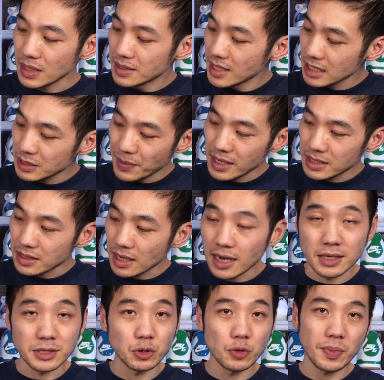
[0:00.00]
The tech specs
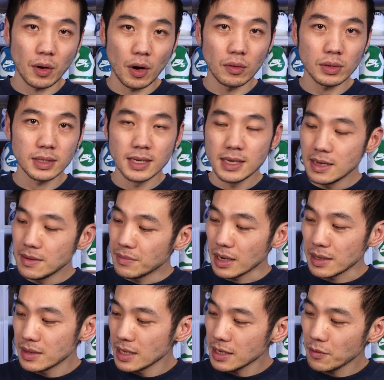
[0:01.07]
are super old, but
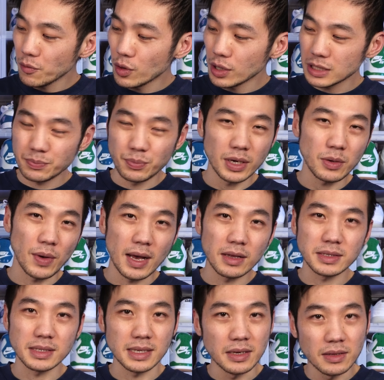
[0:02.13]
I think it works pretty well
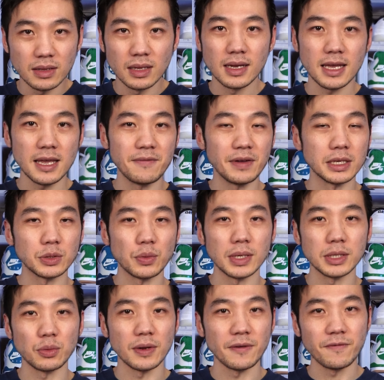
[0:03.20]
still, even in
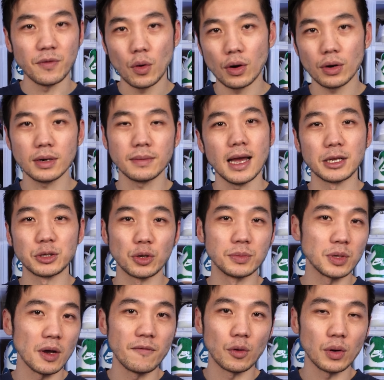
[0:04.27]
2024. And in
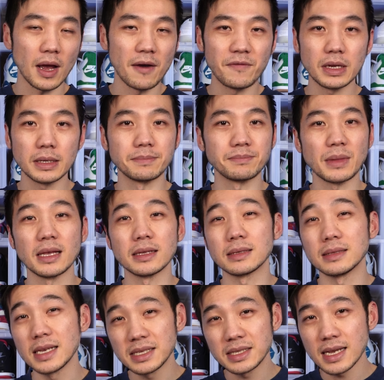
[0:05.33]
terms of overall comfort, it's
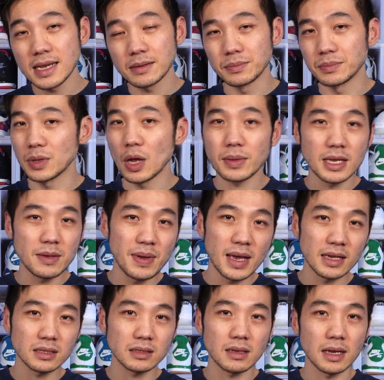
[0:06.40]
decent, not the
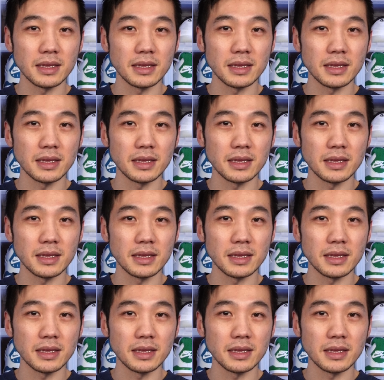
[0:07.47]
best.